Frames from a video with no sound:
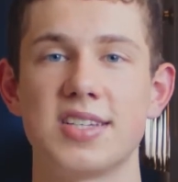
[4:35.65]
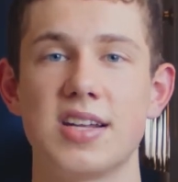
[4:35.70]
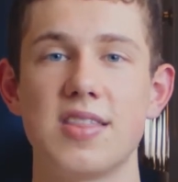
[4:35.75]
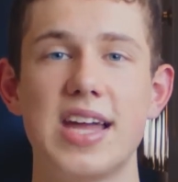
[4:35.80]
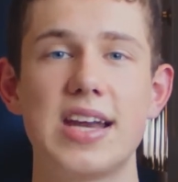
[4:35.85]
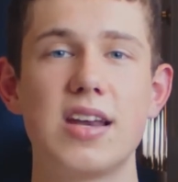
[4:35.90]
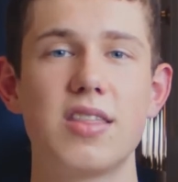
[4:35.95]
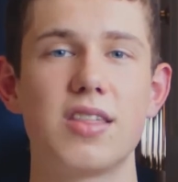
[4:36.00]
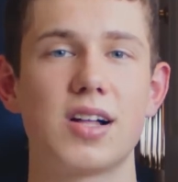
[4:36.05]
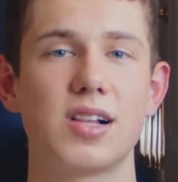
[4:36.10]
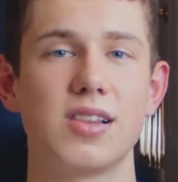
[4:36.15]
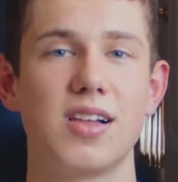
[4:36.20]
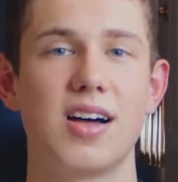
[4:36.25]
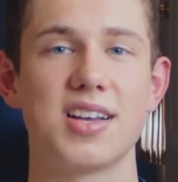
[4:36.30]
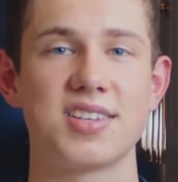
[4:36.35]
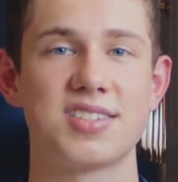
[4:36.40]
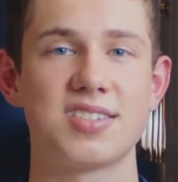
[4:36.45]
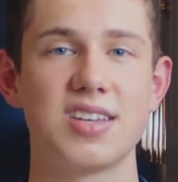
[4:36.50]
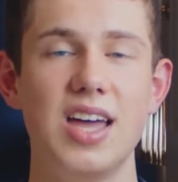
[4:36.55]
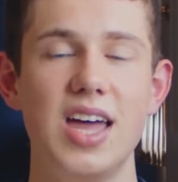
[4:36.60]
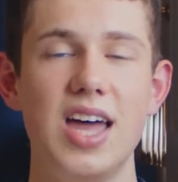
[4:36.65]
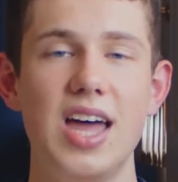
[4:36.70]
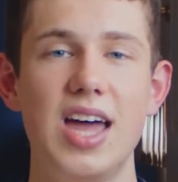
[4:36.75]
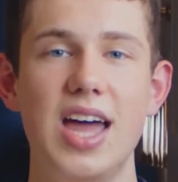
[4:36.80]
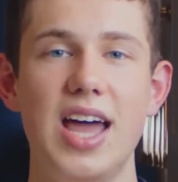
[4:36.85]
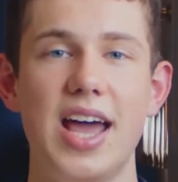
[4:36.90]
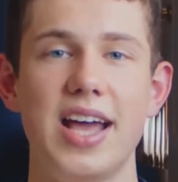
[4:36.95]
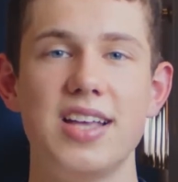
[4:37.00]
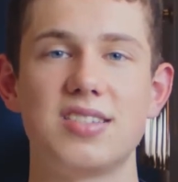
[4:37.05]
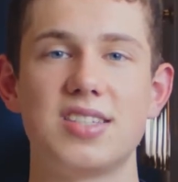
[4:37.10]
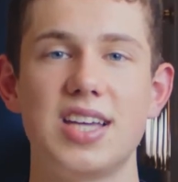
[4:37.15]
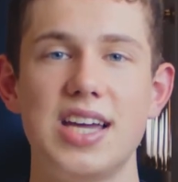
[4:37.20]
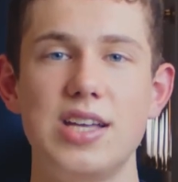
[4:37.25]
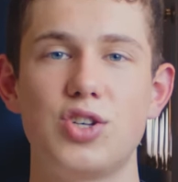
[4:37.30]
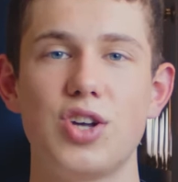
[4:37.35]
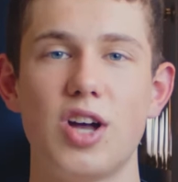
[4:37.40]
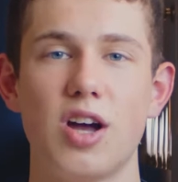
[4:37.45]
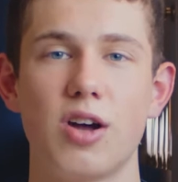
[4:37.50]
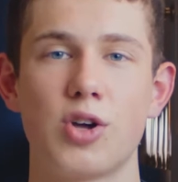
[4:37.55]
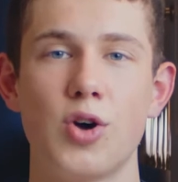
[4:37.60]
At the end of the class, his
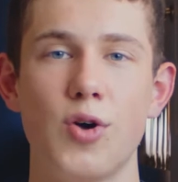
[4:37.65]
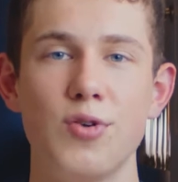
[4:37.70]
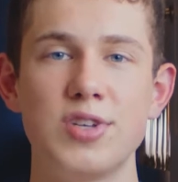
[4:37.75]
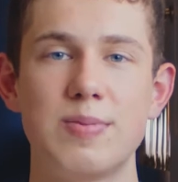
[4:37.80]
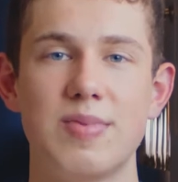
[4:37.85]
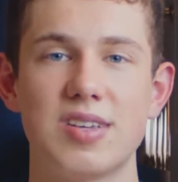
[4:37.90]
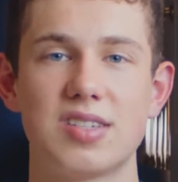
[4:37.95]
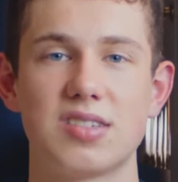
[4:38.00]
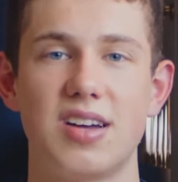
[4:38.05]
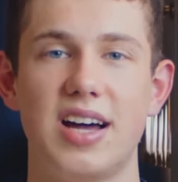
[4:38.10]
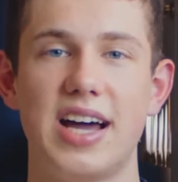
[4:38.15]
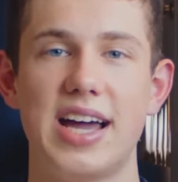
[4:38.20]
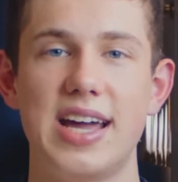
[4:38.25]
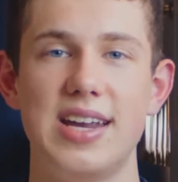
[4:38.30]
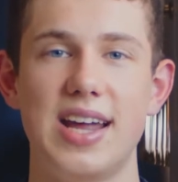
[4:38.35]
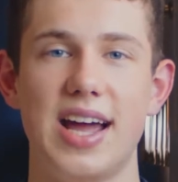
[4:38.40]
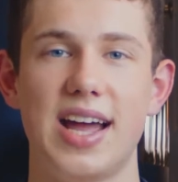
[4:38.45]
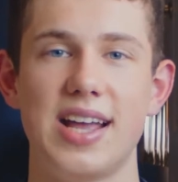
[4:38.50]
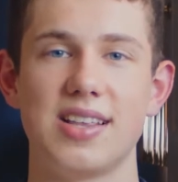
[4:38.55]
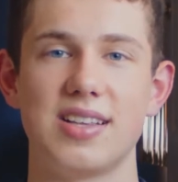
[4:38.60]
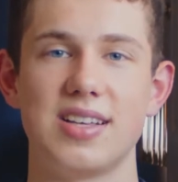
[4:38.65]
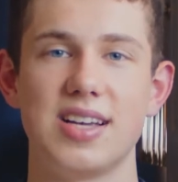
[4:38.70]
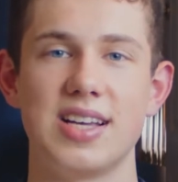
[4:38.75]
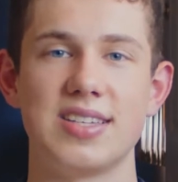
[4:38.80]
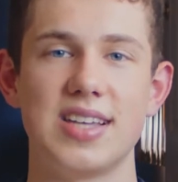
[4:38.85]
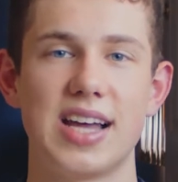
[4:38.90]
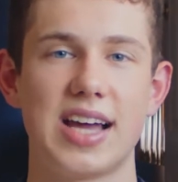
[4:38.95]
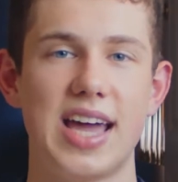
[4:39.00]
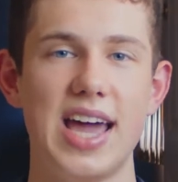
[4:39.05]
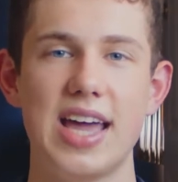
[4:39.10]
teacher calls him aside and is like,